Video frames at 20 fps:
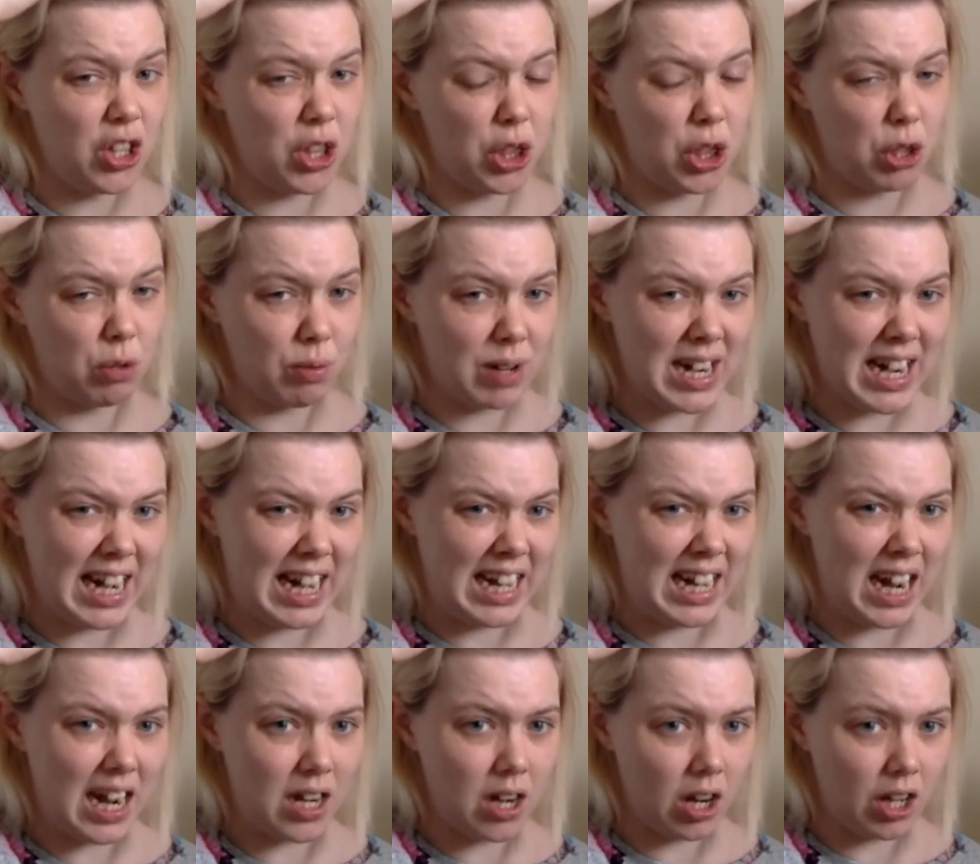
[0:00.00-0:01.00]
3
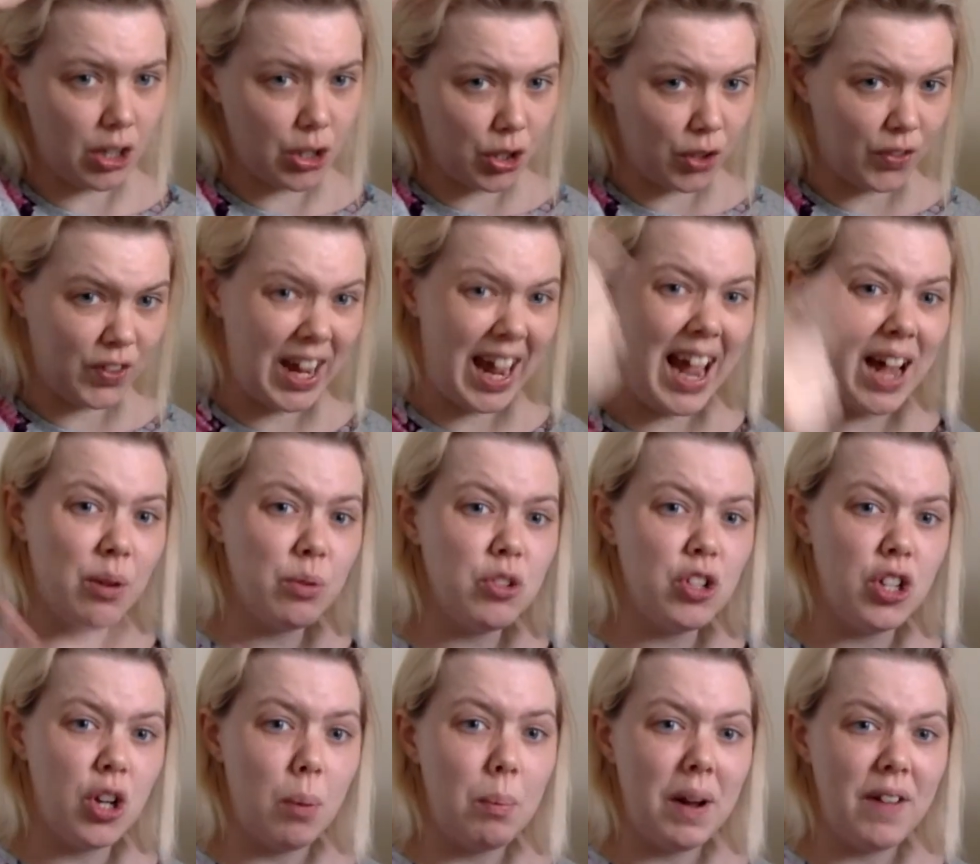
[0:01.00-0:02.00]
and I could have counted
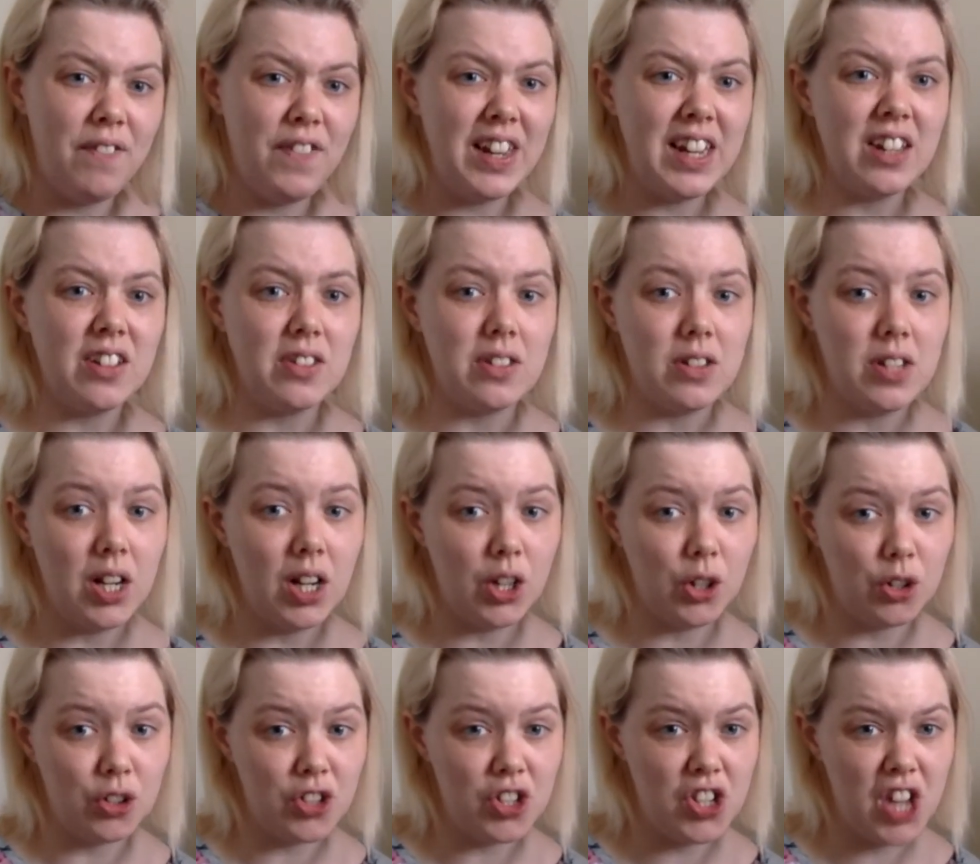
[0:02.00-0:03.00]
on my fingers until I got
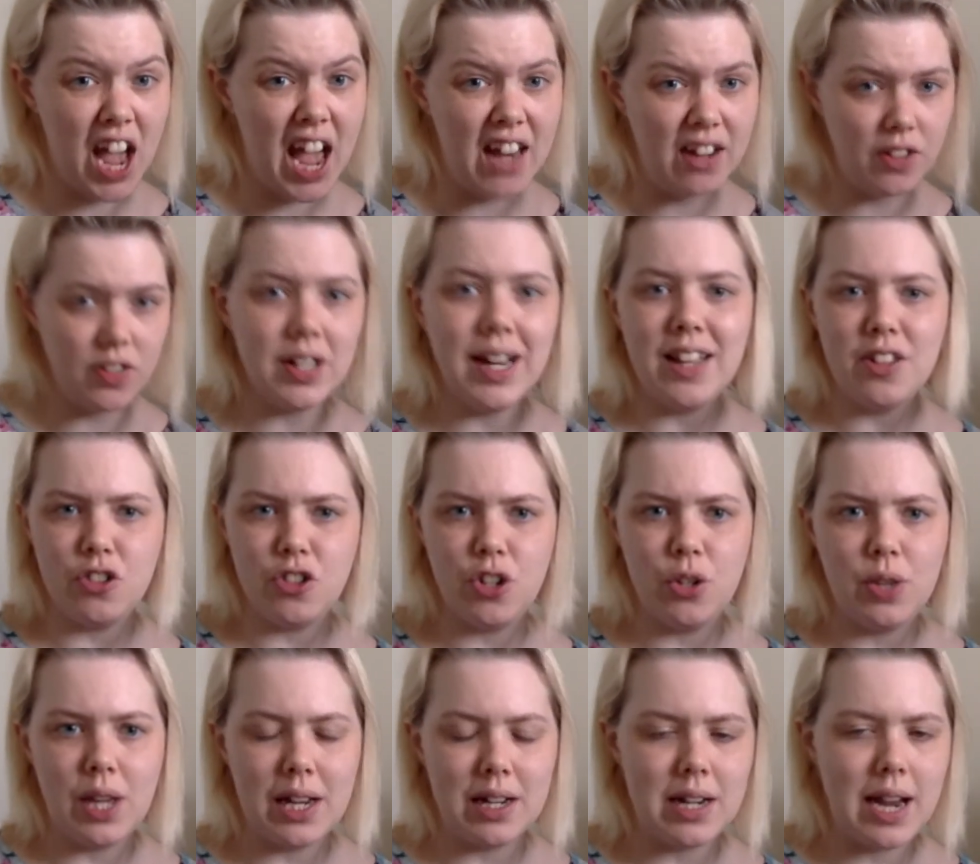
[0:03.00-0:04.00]
to 10. So let's do
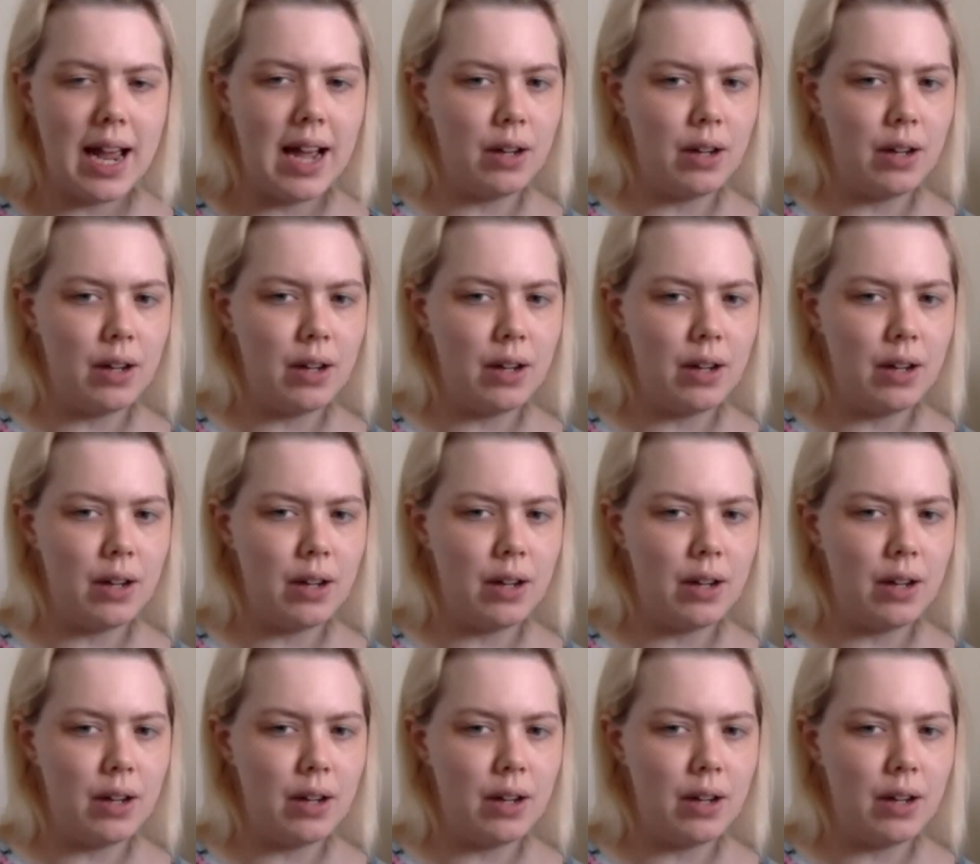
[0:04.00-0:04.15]
that now.